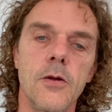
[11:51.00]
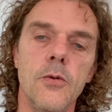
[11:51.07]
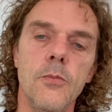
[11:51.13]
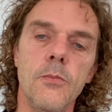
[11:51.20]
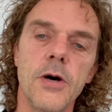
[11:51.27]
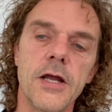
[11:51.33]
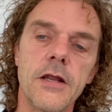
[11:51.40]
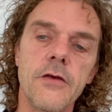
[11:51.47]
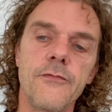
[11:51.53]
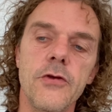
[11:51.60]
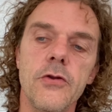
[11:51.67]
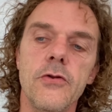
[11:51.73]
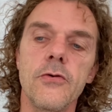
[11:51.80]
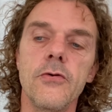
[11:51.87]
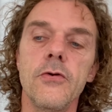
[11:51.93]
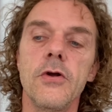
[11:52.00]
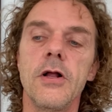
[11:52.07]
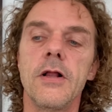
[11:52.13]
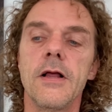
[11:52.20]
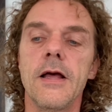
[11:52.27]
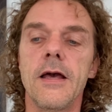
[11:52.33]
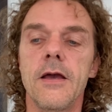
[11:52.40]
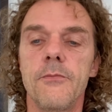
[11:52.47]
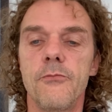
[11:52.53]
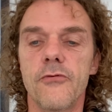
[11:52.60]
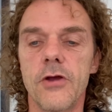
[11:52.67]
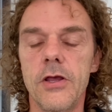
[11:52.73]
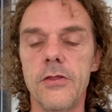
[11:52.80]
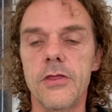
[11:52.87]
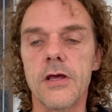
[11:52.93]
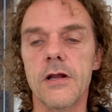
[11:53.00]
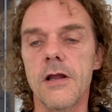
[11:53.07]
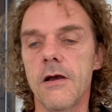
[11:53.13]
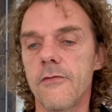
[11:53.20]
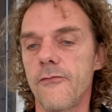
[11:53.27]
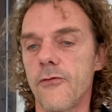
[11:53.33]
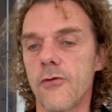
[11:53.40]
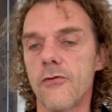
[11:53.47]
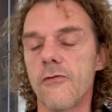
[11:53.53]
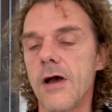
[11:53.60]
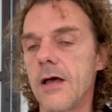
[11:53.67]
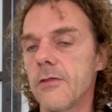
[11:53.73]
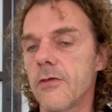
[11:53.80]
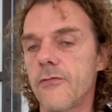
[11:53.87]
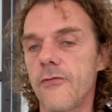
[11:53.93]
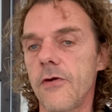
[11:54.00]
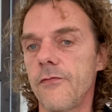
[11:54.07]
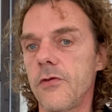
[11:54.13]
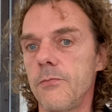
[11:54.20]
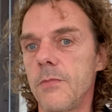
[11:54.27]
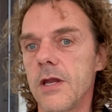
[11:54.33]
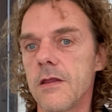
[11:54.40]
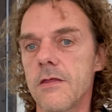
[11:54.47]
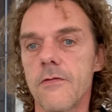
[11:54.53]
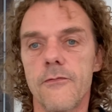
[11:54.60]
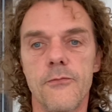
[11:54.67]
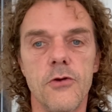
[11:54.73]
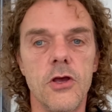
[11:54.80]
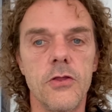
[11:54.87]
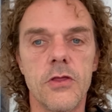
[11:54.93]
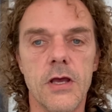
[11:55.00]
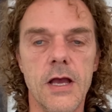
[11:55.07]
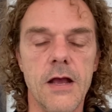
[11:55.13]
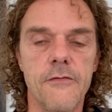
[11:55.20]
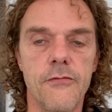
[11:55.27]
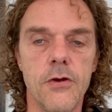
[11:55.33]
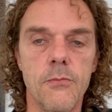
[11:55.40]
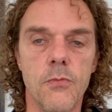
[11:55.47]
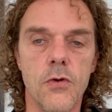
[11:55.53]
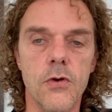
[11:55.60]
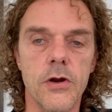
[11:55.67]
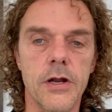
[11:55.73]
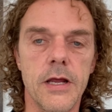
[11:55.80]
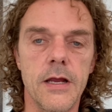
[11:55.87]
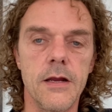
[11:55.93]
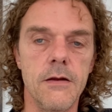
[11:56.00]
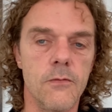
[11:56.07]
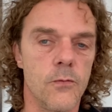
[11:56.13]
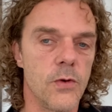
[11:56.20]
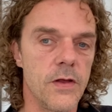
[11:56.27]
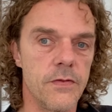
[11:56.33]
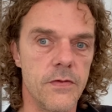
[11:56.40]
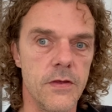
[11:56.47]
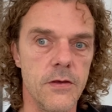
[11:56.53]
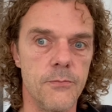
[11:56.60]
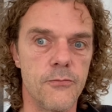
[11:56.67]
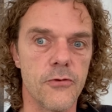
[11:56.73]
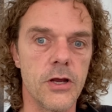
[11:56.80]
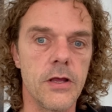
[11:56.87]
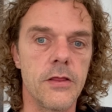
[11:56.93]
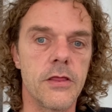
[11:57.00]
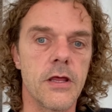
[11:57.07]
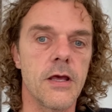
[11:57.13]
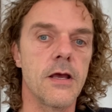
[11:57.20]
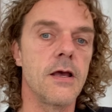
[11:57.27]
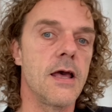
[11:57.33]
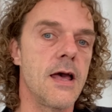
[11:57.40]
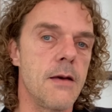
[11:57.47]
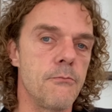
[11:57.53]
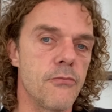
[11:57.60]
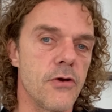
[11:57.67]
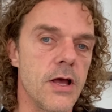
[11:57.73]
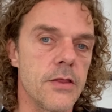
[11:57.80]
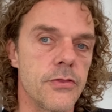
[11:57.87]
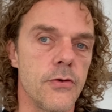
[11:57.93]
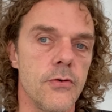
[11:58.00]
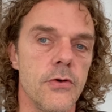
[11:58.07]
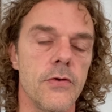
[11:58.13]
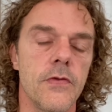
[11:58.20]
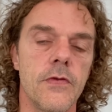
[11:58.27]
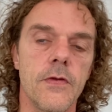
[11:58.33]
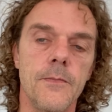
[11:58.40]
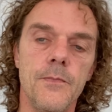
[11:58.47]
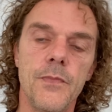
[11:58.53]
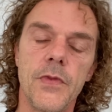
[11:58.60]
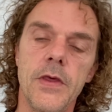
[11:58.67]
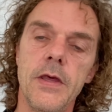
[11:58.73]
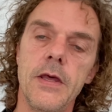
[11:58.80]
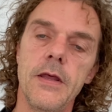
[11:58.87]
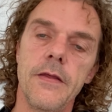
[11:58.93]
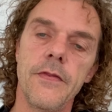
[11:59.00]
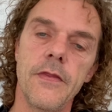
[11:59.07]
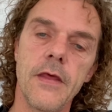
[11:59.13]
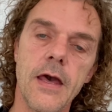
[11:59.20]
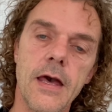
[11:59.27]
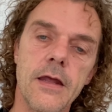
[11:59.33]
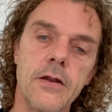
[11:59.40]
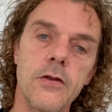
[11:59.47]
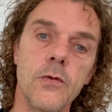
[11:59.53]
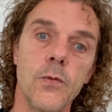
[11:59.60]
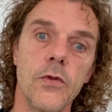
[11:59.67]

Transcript: But if you do a breathing, like 4 rounds, 15 minutes of breathing every morning with deep breathing and breath hold, then you will